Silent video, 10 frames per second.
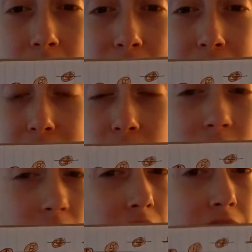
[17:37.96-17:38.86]
If it's
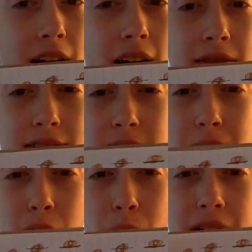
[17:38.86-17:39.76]
on line five, it doesn't
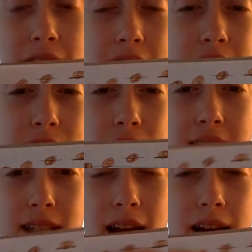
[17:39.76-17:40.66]
matter where it is, right
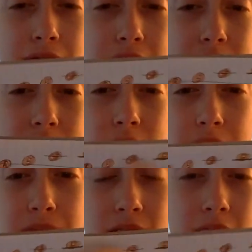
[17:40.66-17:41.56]
to left.
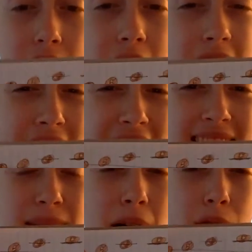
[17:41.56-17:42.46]

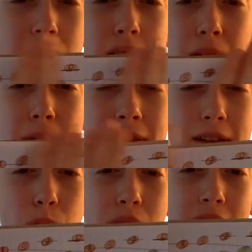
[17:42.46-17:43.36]
That's about rhythm if
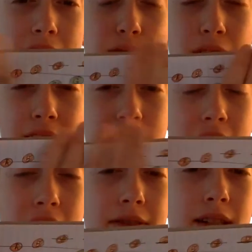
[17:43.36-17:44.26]
it's where it is right to
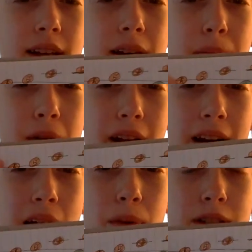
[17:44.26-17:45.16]
left. But right
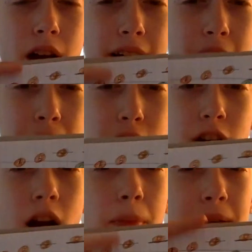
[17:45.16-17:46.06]
now we're talking about just
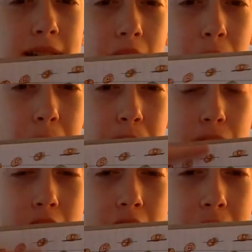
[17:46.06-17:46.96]
up and down,
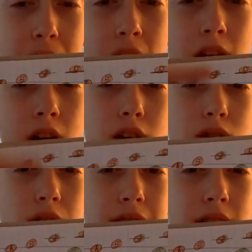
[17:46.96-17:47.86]
all right?
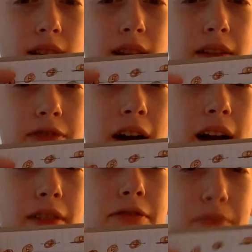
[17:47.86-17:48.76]
So if it's on line
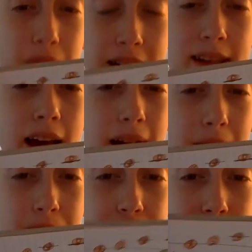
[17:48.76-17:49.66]
five, it's A.
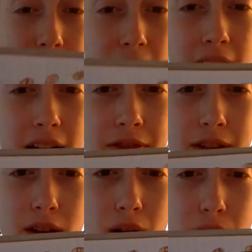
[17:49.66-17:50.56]
All right, if
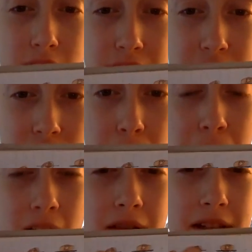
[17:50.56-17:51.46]
it goes, if it's
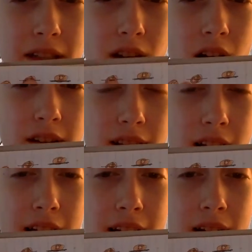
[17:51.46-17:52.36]
above, if it's on the
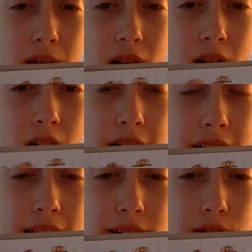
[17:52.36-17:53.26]
line, on an
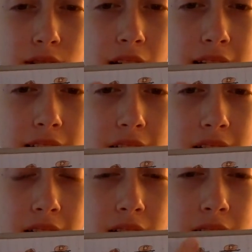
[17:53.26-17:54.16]
extra line
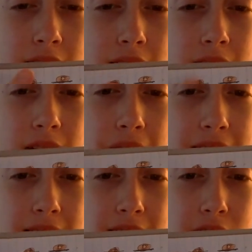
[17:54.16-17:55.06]
here,
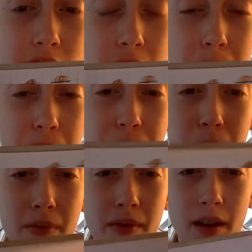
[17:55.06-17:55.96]
that's C sharp,
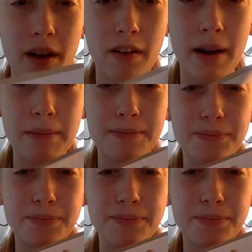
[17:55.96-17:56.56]
all right?